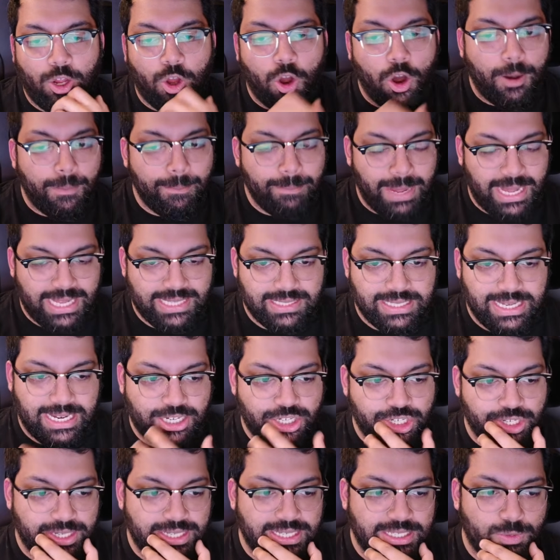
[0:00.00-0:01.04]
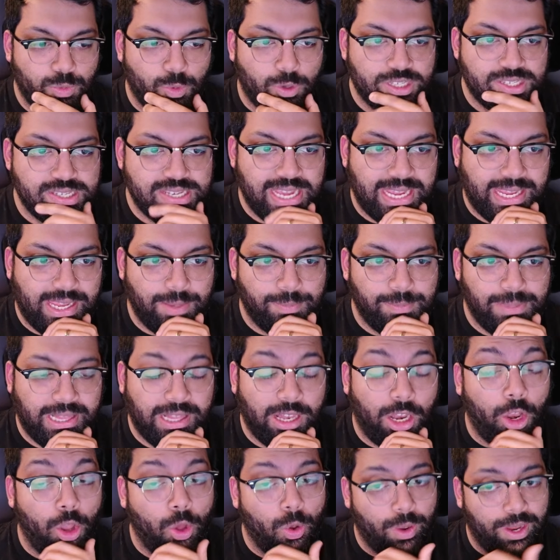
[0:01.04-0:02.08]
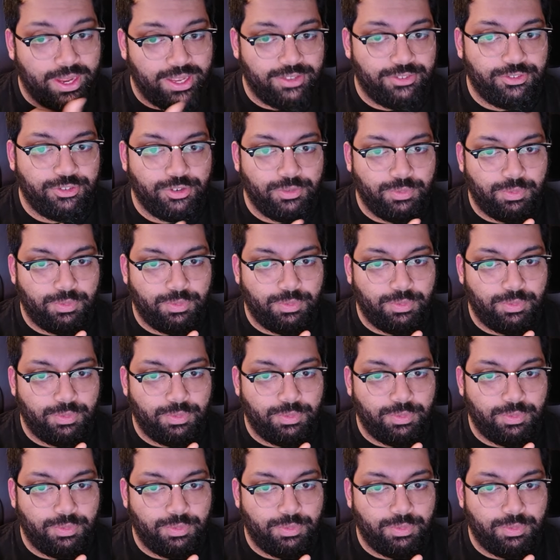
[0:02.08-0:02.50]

combat section is what's taking me the longest